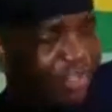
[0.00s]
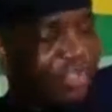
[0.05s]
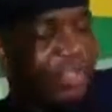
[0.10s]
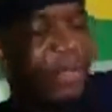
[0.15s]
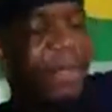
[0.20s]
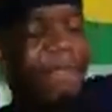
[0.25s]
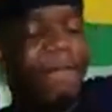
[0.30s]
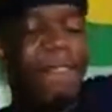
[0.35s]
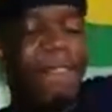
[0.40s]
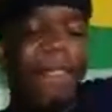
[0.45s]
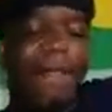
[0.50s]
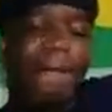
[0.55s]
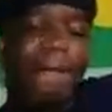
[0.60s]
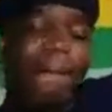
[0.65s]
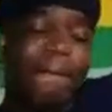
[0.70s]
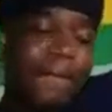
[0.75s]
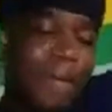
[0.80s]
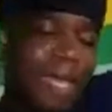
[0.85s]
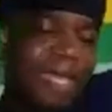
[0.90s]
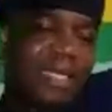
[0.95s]

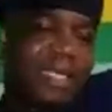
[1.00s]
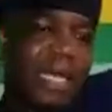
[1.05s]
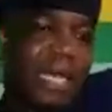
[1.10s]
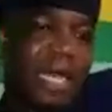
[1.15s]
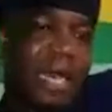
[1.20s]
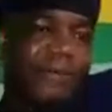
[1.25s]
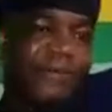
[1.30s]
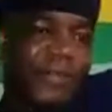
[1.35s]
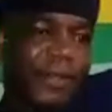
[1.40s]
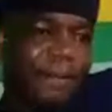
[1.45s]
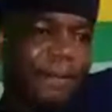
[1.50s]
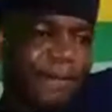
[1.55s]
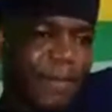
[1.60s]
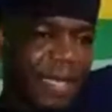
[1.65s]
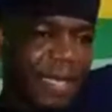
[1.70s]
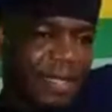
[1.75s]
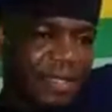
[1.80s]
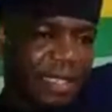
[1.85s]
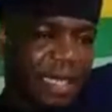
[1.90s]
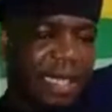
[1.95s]
Murder after
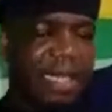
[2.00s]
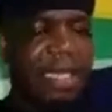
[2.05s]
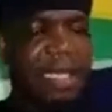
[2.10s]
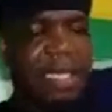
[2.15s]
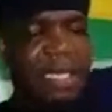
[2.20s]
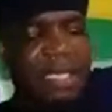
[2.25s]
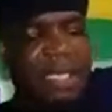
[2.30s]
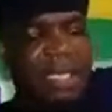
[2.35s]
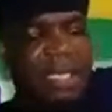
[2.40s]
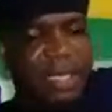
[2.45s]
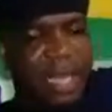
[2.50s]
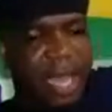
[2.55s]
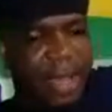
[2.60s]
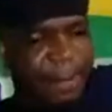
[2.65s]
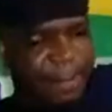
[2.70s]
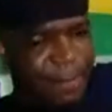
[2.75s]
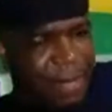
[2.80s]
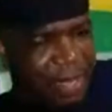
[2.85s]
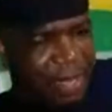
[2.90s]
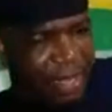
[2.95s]
murder in
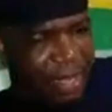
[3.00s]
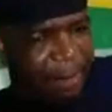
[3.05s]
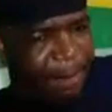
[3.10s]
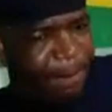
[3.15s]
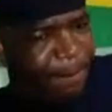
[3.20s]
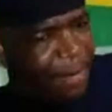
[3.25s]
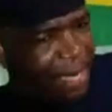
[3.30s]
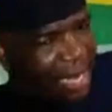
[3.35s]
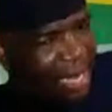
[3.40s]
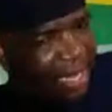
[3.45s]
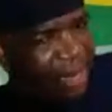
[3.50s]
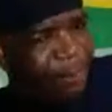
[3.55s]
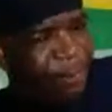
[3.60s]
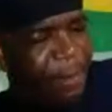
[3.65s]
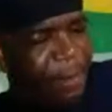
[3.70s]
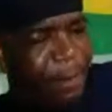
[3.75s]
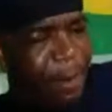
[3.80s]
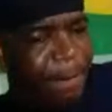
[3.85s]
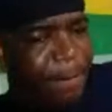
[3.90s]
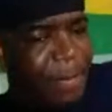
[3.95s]
America, black
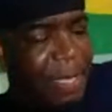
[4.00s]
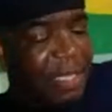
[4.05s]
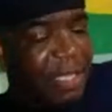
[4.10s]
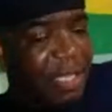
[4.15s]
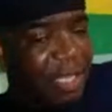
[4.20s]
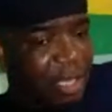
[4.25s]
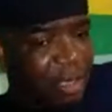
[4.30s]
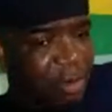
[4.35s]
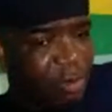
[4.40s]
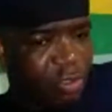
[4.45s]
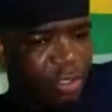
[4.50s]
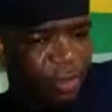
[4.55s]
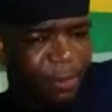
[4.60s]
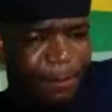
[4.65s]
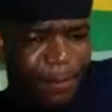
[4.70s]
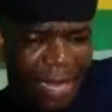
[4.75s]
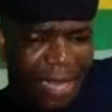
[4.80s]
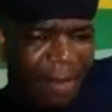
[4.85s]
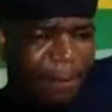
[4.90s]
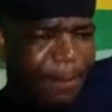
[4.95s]
people being killed,
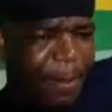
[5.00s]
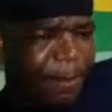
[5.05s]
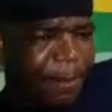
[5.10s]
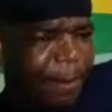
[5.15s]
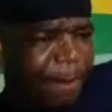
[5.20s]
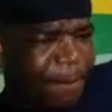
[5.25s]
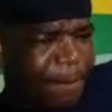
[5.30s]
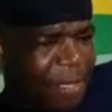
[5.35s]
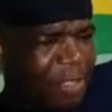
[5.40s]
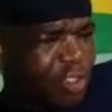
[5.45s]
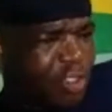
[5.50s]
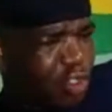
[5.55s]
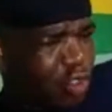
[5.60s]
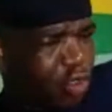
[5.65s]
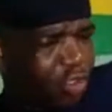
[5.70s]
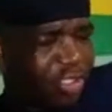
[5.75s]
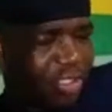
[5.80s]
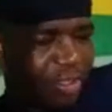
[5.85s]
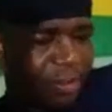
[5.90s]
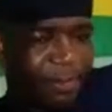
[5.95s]
black people being shot.